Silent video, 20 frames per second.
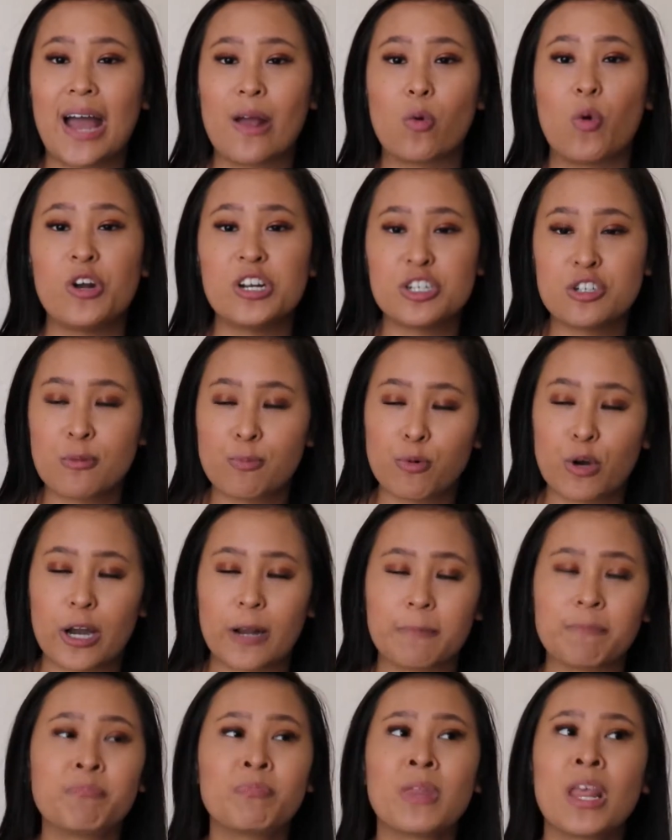I want to
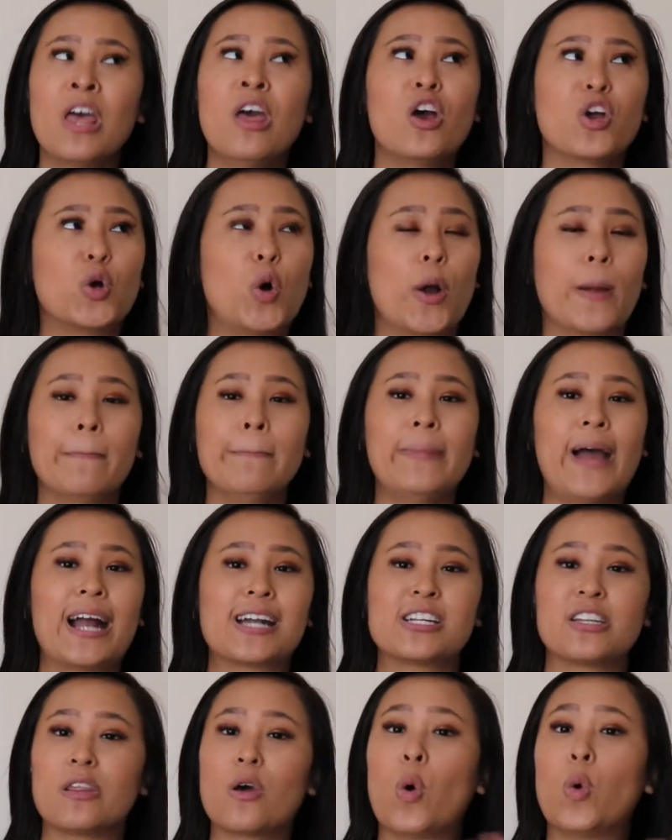bring. Going
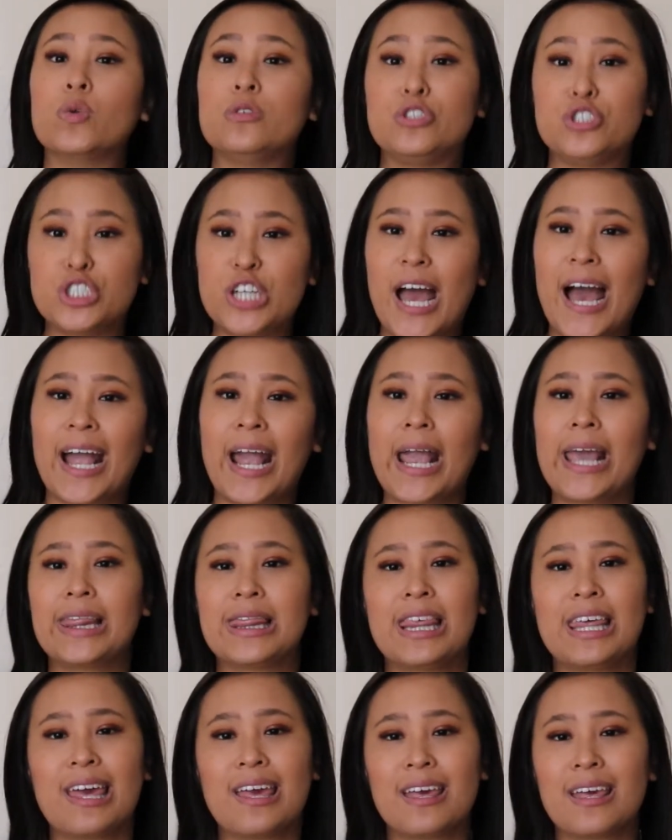back to the whole
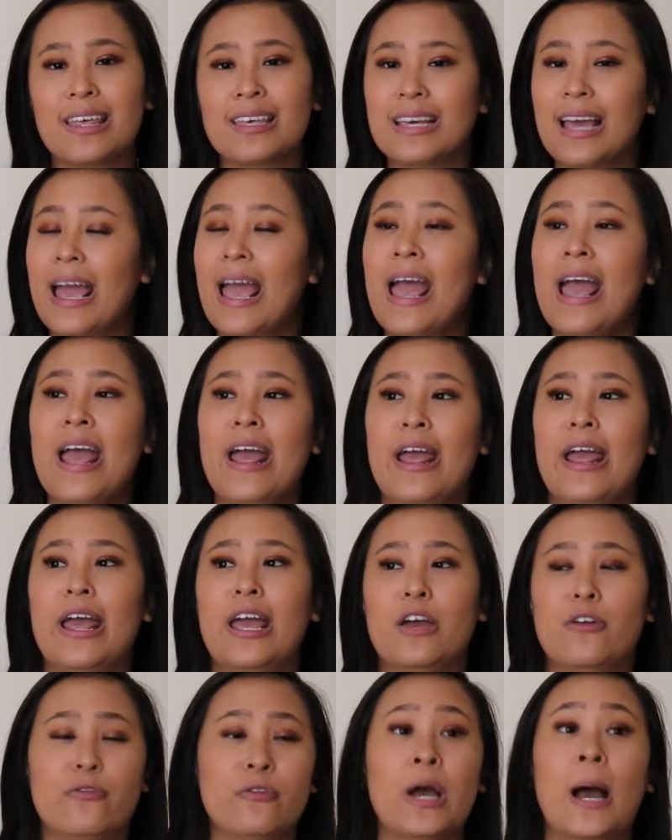jacket thing,
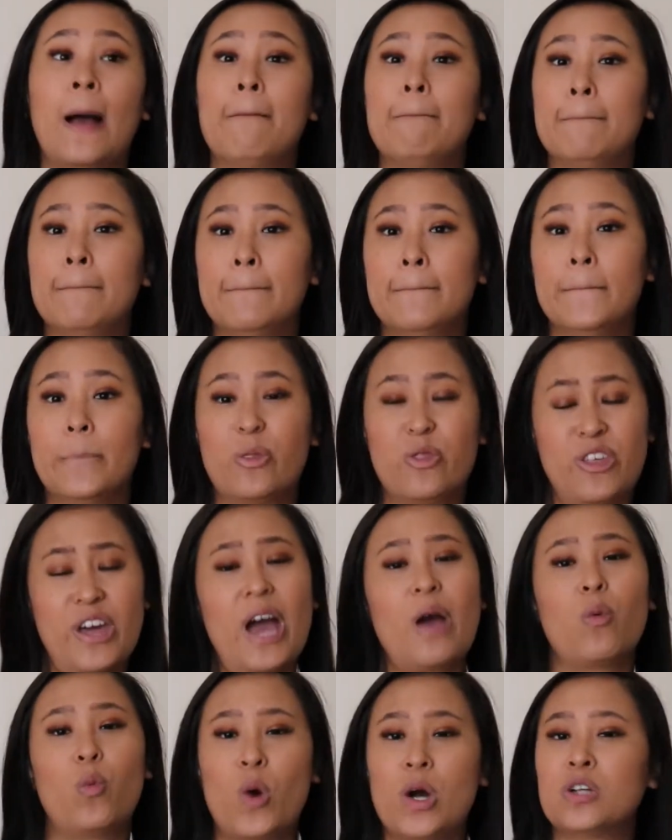if
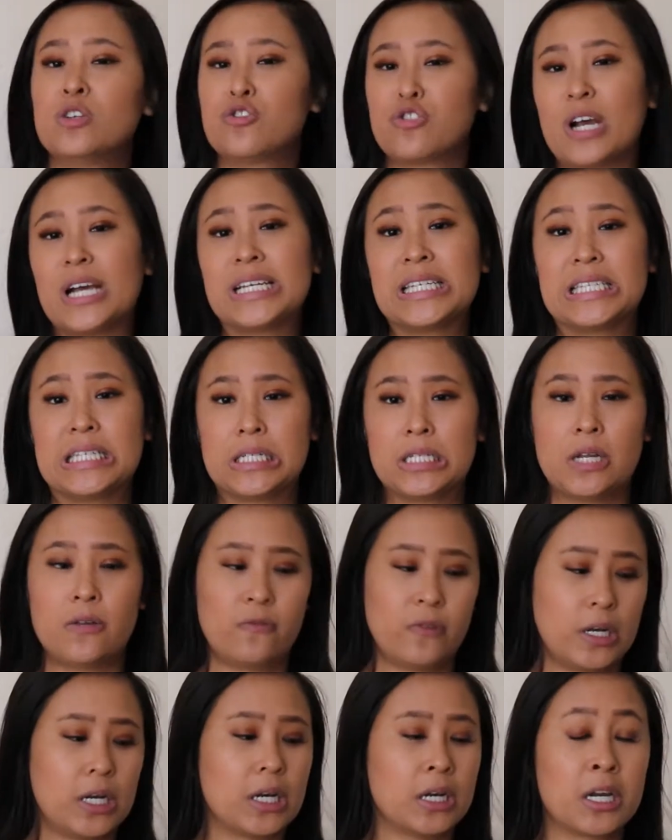that one dress
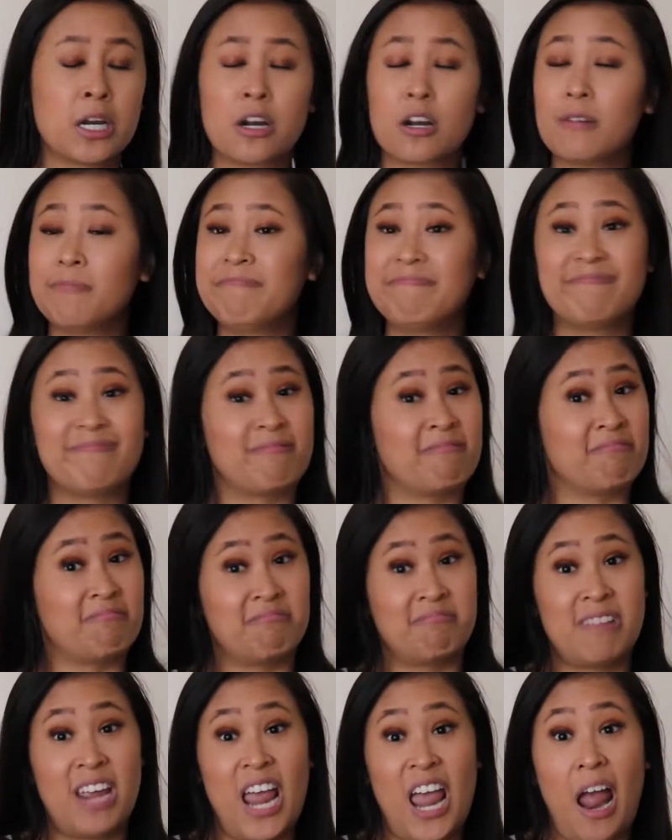doesn't fit in here,
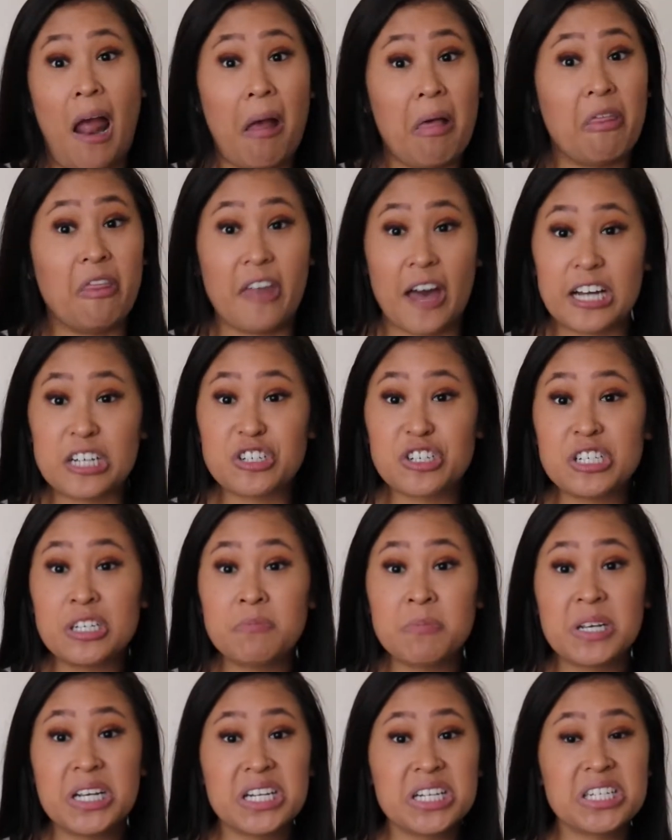that
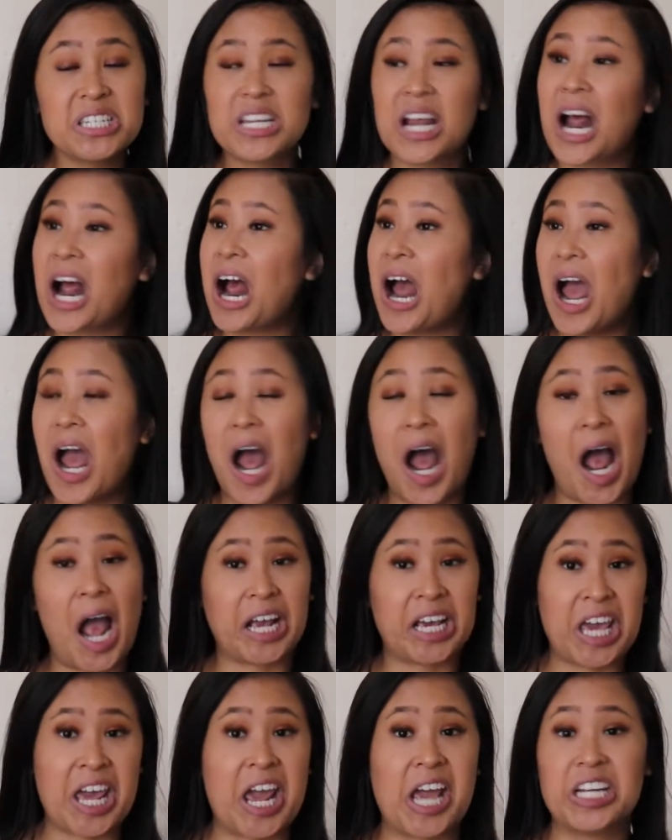just means
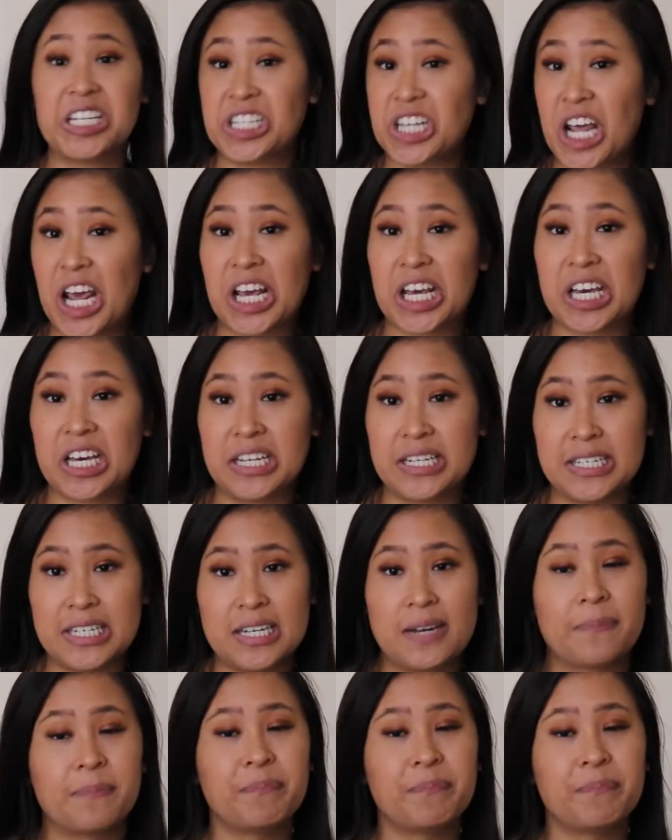I can't take it.